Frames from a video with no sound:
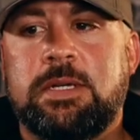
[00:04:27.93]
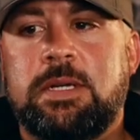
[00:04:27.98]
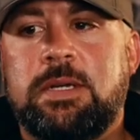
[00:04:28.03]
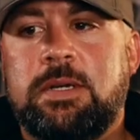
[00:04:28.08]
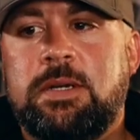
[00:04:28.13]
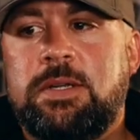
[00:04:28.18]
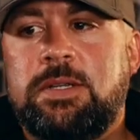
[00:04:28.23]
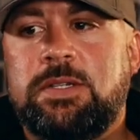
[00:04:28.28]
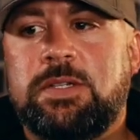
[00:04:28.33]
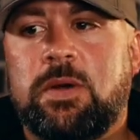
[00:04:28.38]

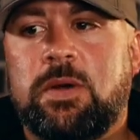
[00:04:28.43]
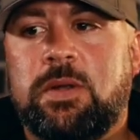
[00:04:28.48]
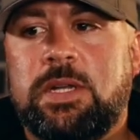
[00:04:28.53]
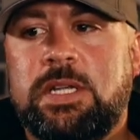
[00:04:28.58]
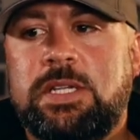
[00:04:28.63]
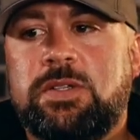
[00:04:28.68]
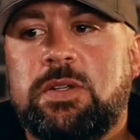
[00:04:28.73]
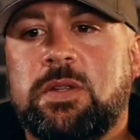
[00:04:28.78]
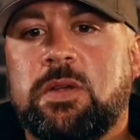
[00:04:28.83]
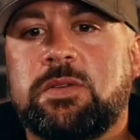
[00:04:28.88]
So in
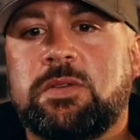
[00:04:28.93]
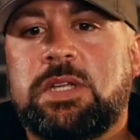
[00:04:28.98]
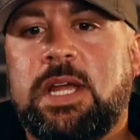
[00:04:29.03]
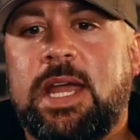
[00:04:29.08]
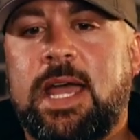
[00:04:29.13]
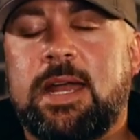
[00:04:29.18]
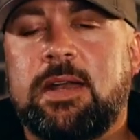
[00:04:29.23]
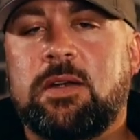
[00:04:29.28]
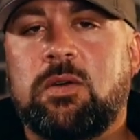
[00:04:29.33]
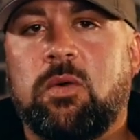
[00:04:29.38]
each of those
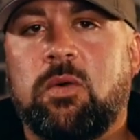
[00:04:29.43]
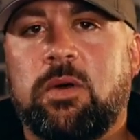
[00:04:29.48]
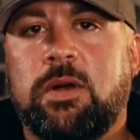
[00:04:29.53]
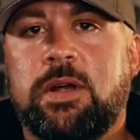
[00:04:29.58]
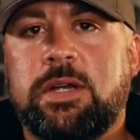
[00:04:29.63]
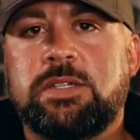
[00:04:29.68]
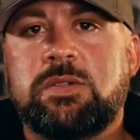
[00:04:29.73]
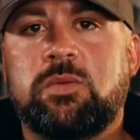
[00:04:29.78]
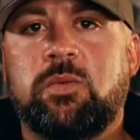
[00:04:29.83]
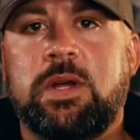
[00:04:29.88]

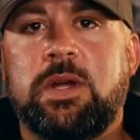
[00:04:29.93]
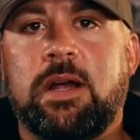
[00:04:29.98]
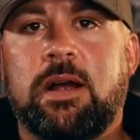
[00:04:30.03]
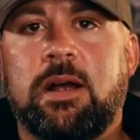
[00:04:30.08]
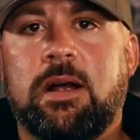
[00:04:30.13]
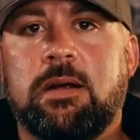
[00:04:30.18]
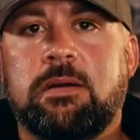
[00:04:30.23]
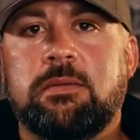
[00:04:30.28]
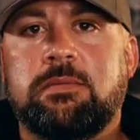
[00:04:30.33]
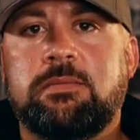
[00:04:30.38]
categories, we
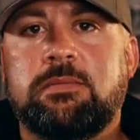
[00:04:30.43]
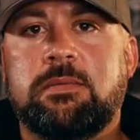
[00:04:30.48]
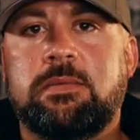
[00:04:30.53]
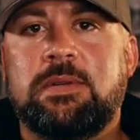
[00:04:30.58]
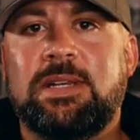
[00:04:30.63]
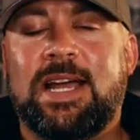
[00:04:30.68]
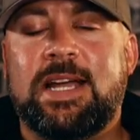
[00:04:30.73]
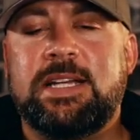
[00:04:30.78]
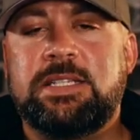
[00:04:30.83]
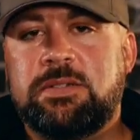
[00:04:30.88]
are
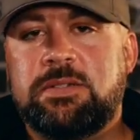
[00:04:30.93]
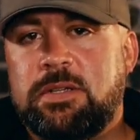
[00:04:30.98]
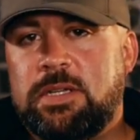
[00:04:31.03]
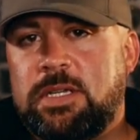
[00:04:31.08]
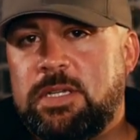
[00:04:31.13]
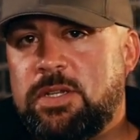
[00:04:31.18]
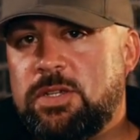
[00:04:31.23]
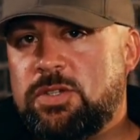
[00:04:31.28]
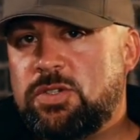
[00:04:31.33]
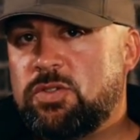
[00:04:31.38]
nicely
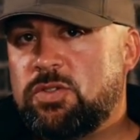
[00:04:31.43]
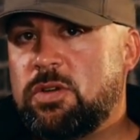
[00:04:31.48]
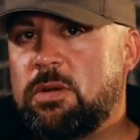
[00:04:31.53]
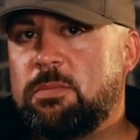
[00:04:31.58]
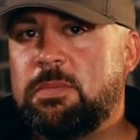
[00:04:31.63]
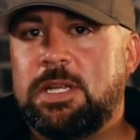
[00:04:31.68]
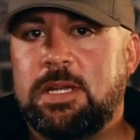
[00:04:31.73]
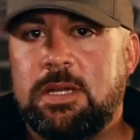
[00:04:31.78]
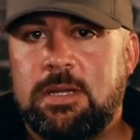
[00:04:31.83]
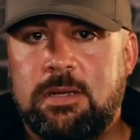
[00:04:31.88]

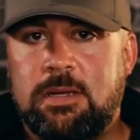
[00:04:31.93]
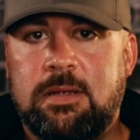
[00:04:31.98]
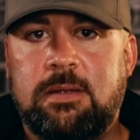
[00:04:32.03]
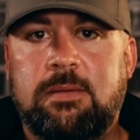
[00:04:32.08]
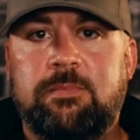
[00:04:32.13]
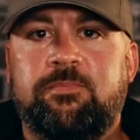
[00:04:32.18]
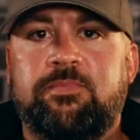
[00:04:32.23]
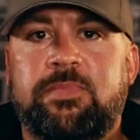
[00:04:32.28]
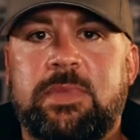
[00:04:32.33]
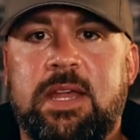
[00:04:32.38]
distributed,
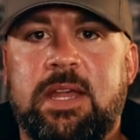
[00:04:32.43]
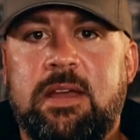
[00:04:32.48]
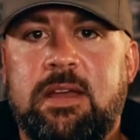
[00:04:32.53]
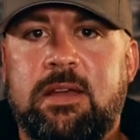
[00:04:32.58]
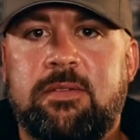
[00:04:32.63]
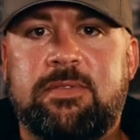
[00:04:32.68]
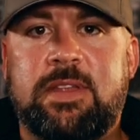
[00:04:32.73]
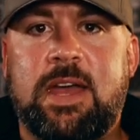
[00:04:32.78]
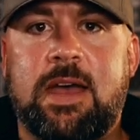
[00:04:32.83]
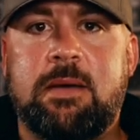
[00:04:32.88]

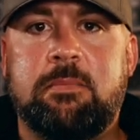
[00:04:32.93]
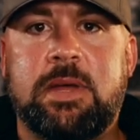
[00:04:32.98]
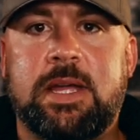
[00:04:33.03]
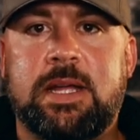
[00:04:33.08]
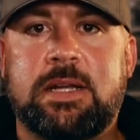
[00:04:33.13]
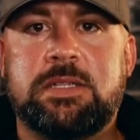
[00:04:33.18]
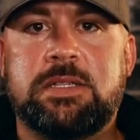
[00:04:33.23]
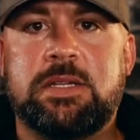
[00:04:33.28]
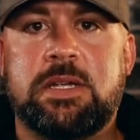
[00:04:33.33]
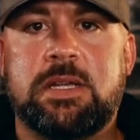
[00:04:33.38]
if that
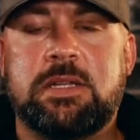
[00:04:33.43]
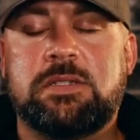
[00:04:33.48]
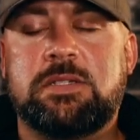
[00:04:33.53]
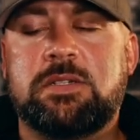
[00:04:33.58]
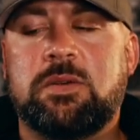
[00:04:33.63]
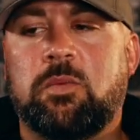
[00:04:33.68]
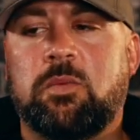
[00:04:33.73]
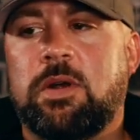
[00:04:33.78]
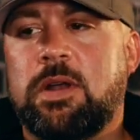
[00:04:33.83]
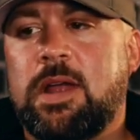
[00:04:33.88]
makes sense,
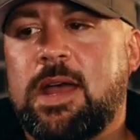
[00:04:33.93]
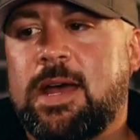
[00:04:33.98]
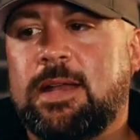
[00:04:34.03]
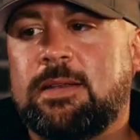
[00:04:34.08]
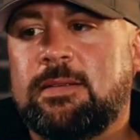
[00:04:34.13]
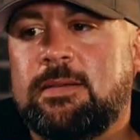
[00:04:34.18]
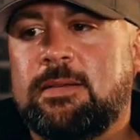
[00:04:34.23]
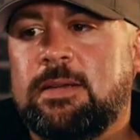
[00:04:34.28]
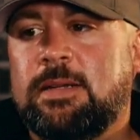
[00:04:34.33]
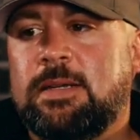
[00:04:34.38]
and we're not
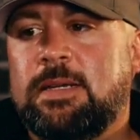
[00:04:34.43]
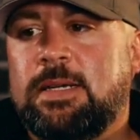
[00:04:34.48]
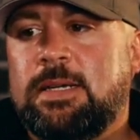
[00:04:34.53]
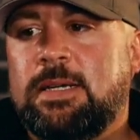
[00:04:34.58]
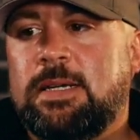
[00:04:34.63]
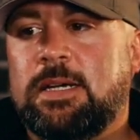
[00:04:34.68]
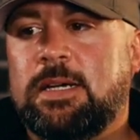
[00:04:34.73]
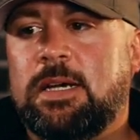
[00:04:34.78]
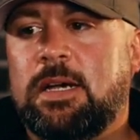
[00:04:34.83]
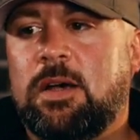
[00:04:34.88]

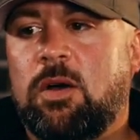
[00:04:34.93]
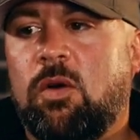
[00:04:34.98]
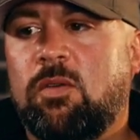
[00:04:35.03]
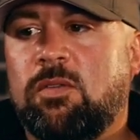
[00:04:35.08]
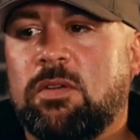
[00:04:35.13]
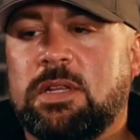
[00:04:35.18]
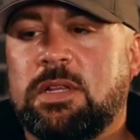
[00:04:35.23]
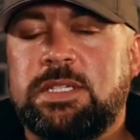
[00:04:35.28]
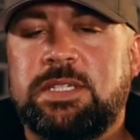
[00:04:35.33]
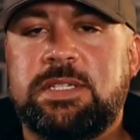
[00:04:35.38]
uh,
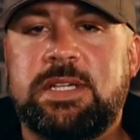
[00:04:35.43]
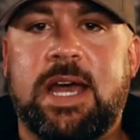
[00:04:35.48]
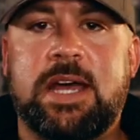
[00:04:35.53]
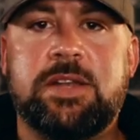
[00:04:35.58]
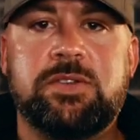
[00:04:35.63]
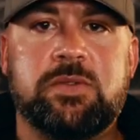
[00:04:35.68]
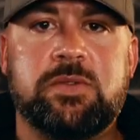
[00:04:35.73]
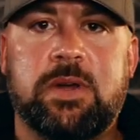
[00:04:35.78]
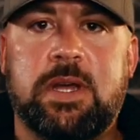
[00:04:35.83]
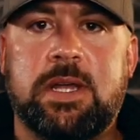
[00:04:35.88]
overly
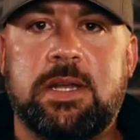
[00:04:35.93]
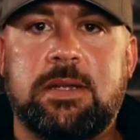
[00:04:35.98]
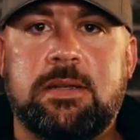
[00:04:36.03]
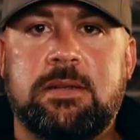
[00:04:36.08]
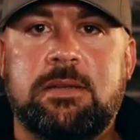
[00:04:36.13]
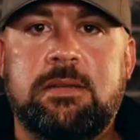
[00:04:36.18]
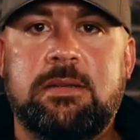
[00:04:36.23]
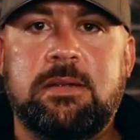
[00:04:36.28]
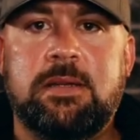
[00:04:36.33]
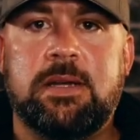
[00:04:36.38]
saturated
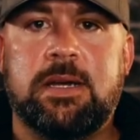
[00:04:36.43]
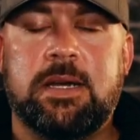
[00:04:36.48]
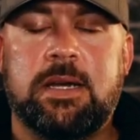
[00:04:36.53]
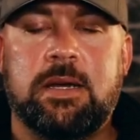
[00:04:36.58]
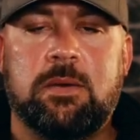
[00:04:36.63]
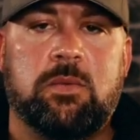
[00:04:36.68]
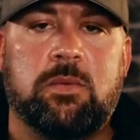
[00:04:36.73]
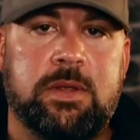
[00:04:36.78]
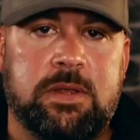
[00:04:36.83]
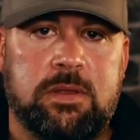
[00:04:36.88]
uh,
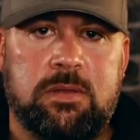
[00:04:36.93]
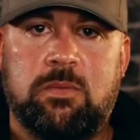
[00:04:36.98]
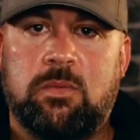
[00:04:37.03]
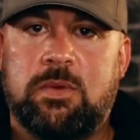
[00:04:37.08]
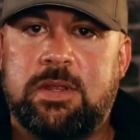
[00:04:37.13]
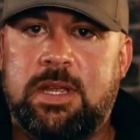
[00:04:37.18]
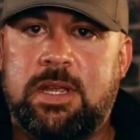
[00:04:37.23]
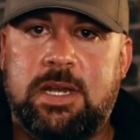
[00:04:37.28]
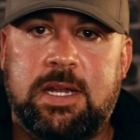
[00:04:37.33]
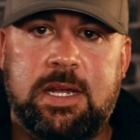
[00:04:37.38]
with,
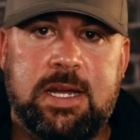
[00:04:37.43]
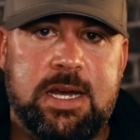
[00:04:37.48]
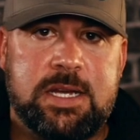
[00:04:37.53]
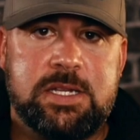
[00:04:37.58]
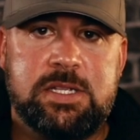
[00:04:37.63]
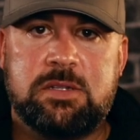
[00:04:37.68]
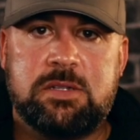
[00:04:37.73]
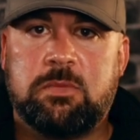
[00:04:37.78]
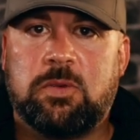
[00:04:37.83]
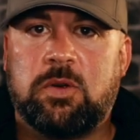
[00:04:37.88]
with any
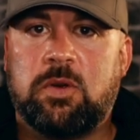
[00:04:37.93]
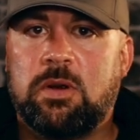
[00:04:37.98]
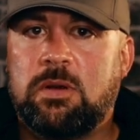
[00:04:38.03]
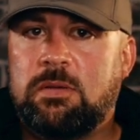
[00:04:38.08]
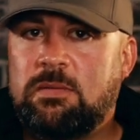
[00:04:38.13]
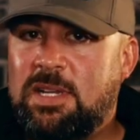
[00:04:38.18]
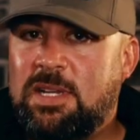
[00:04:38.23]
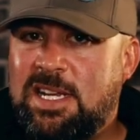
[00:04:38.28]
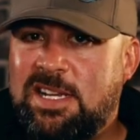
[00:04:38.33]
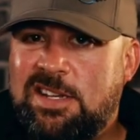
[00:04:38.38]
customer,
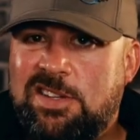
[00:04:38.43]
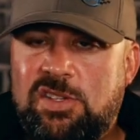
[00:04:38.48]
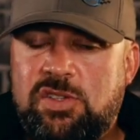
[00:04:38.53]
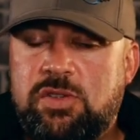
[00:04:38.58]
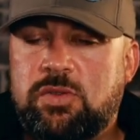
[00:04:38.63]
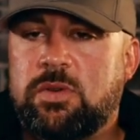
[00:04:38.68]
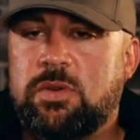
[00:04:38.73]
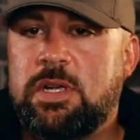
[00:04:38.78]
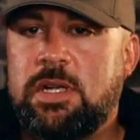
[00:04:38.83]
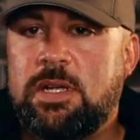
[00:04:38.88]

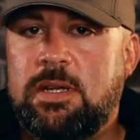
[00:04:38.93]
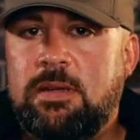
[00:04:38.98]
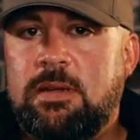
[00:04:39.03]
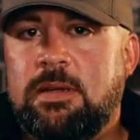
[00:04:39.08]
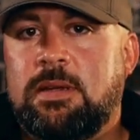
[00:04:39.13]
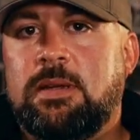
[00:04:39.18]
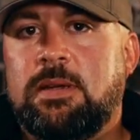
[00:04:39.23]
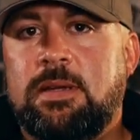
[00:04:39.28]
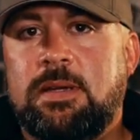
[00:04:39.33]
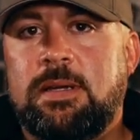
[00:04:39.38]
industry,
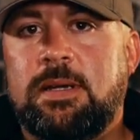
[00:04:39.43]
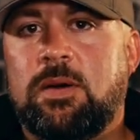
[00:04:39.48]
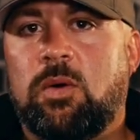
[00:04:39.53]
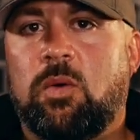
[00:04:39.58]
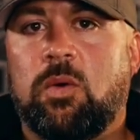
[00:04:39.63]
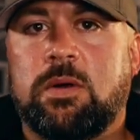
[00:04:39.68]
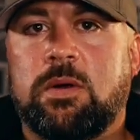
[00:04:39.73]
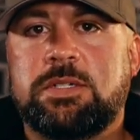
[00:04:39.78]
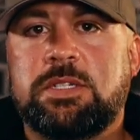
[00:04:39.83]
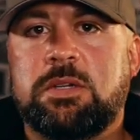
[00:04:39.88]

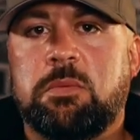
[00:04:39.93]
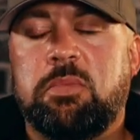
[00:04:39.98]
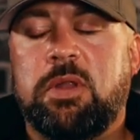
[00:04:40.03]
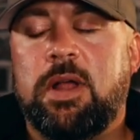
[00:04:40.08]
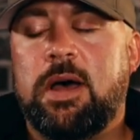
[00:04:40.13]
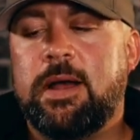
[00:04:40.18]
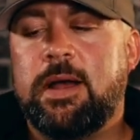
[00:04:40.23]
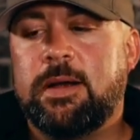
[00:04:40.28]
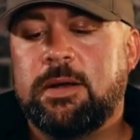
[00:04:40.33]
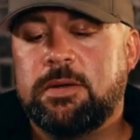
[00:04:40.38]
or
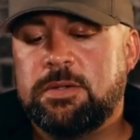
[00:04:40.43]
supplier.